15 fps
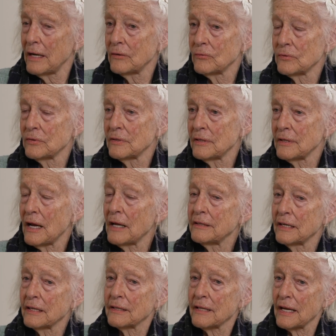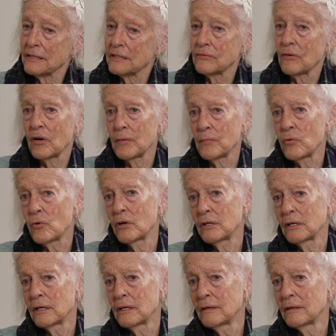And I think that's very important.